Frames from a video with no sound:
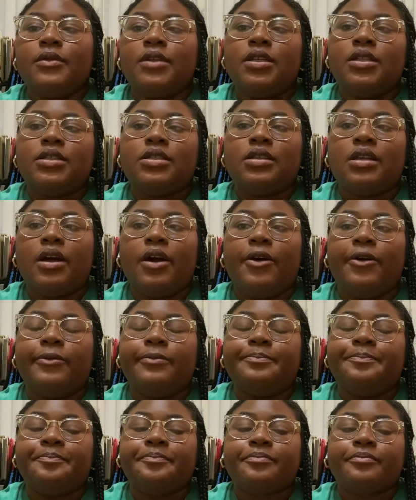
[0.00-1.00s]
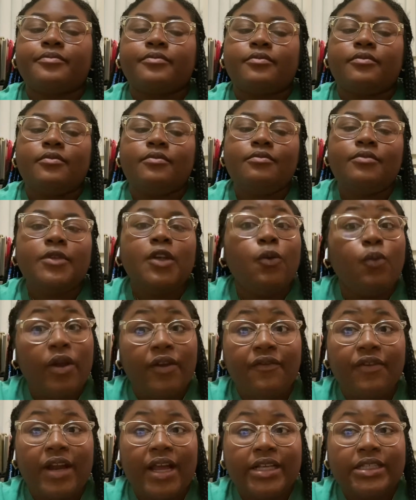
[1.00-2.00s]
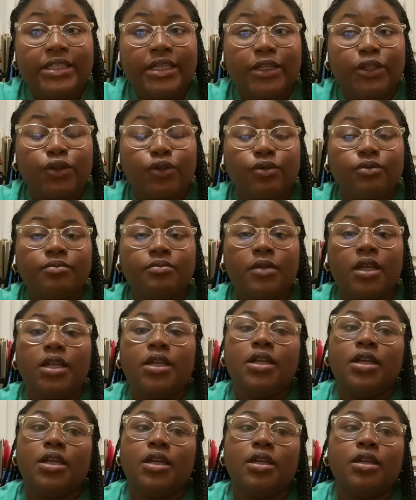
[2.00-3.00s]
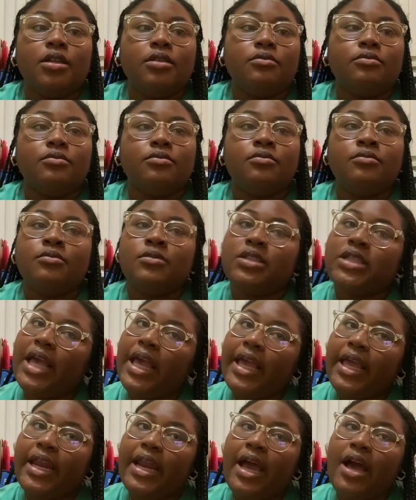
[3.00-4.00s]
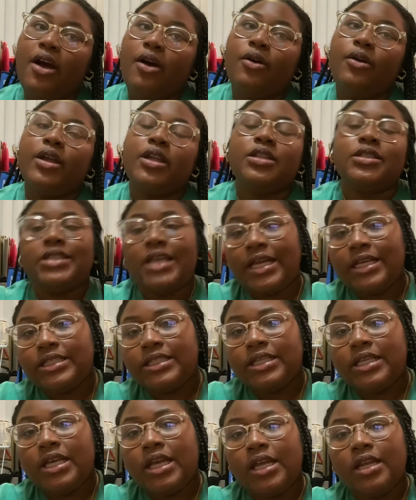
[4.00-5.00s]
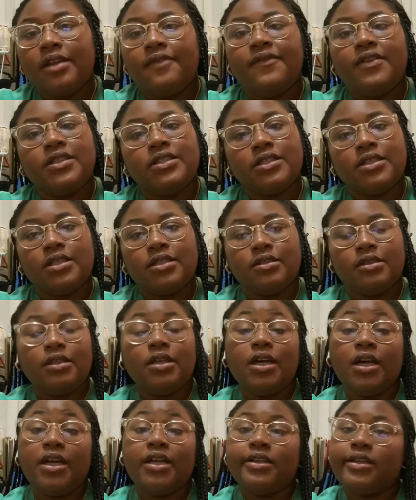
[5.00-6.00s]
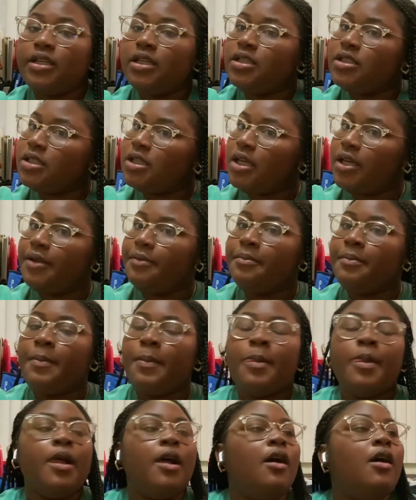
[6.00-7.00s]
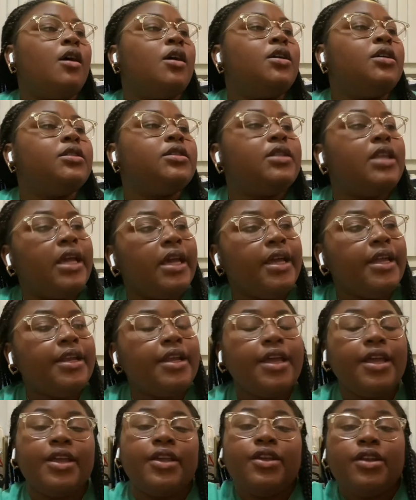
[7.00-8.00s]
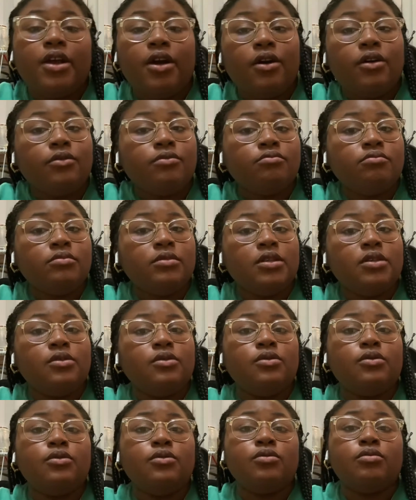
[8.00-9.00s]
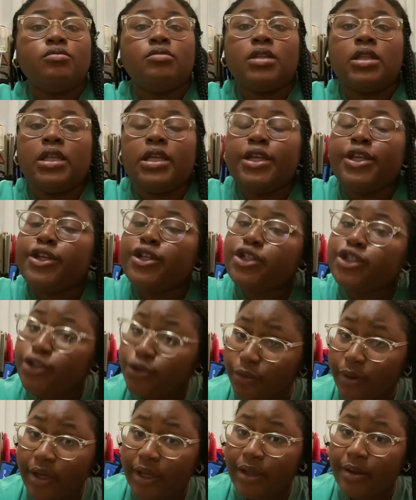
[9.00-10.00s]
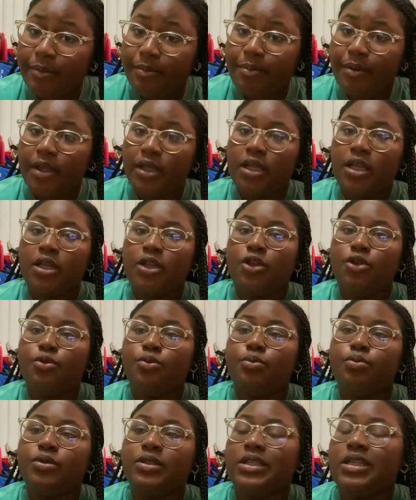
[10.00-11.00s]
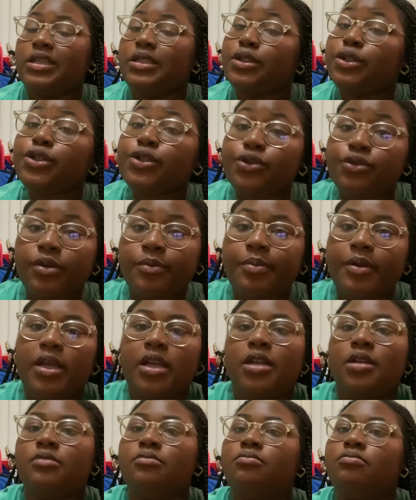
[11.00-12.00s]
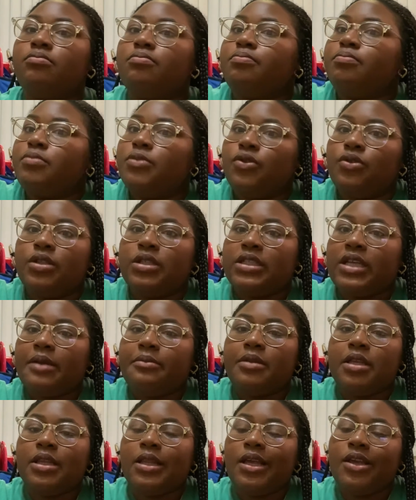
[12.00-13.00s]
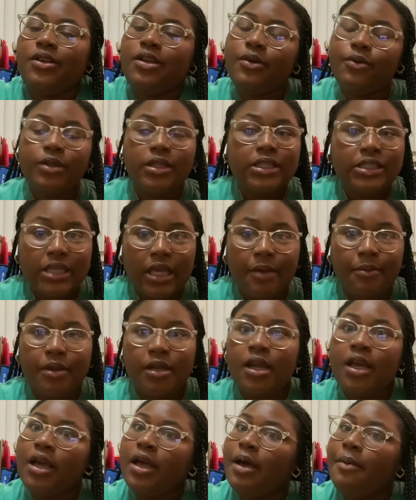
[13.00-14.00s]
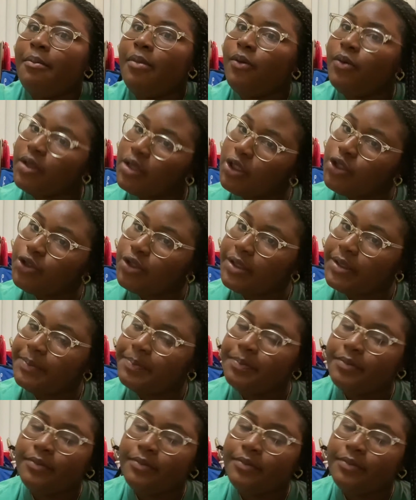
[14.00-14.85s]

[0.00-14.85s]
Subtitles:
So wait for that signal and then take it out and taste it, and if it's good, then it's good. Then, you know, you clean your shrimp and then you season your shrimp and do the same thing like you did with the salmon, but with the shrimp.